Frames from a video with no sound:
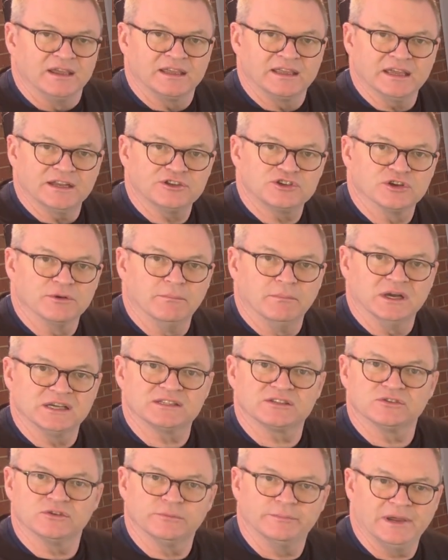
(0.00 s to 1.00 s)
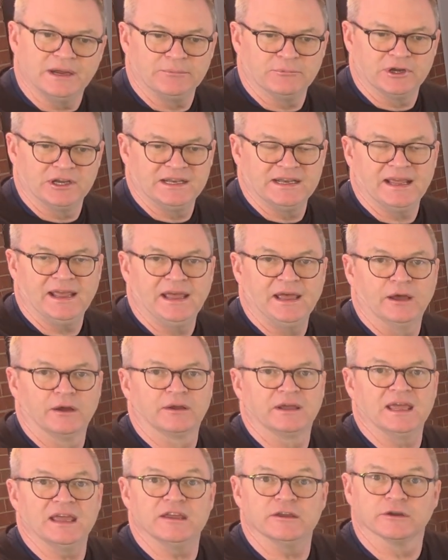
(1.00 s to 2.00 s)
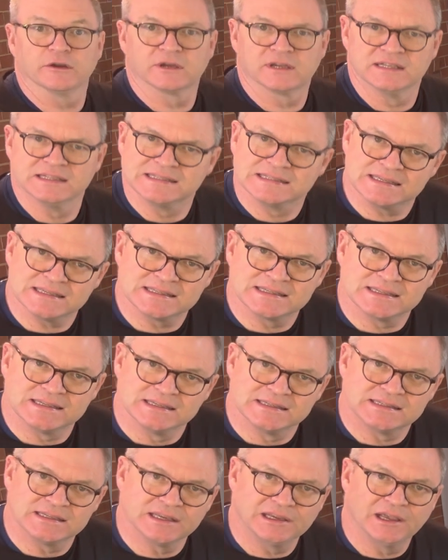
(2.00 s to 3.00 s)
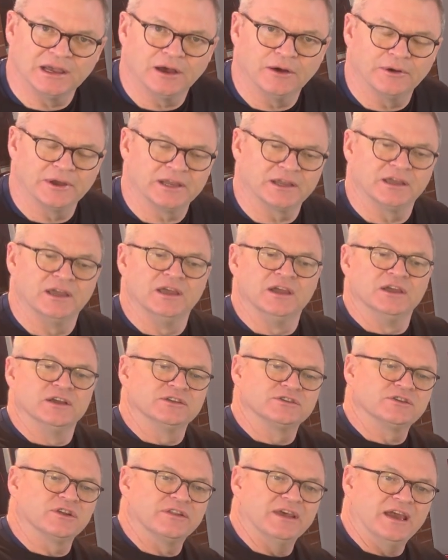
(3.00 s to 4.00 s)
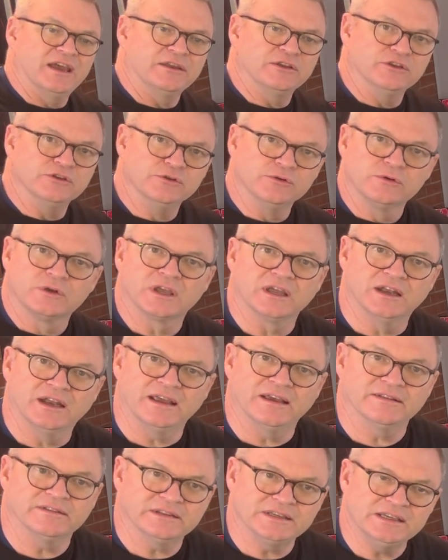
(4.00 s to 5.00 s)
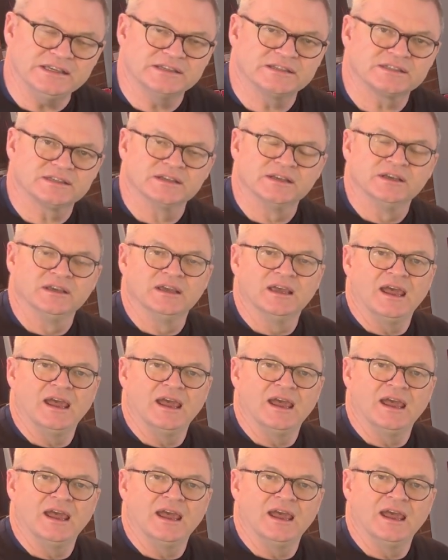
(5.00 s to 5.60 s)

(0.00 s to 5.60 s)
get your muscle memory down, get your consistency going so that you can at least